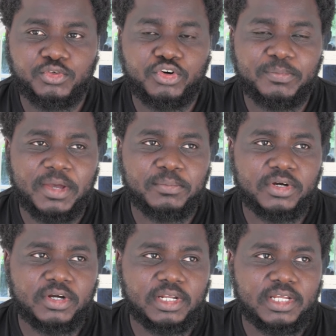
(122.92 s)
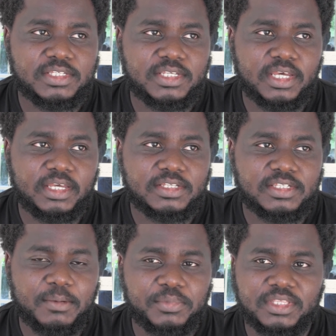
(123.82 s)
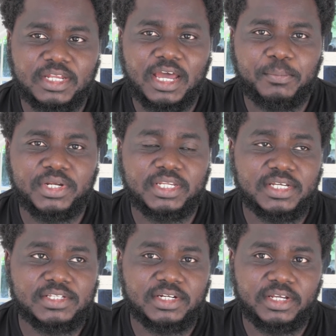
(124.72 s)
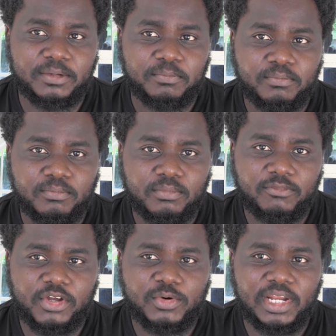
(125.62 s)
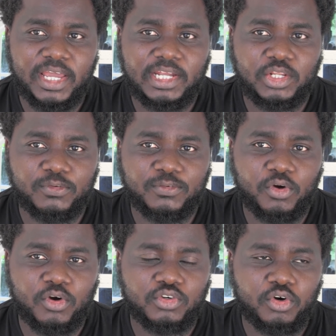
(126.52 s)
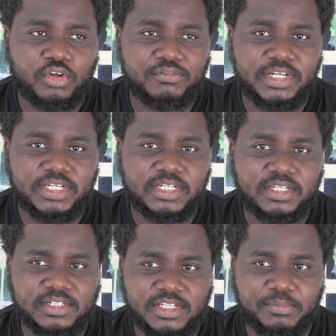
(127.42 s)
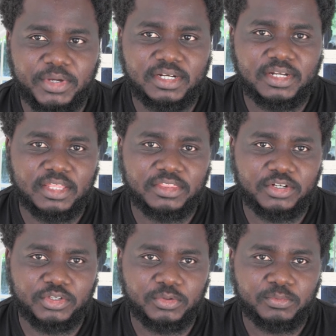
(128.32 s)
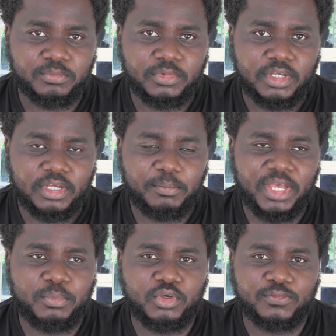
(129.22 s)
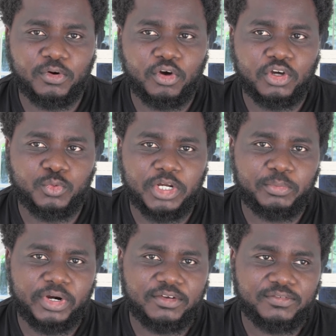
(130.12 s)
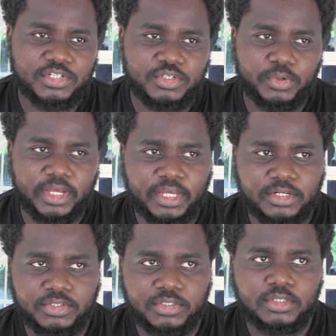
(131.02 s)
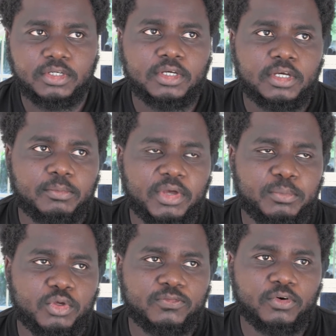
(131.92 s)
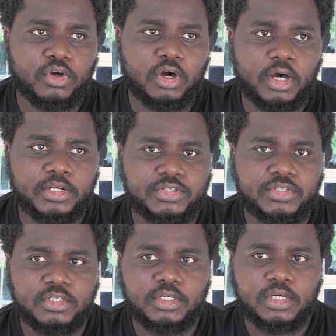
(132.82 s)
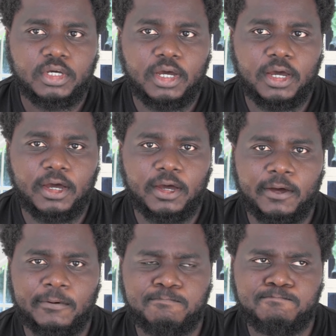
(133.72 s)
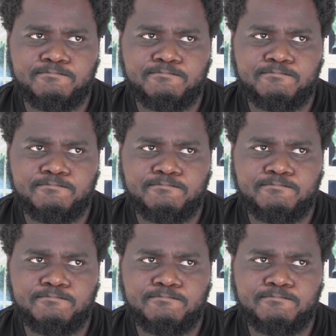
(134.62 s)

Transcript: to remember, let's say, something that happened yesterday, very likely you forgot all of the details that meant nothing to you. Maybe you forgot what breakfast you ate. Maybe you forgot, I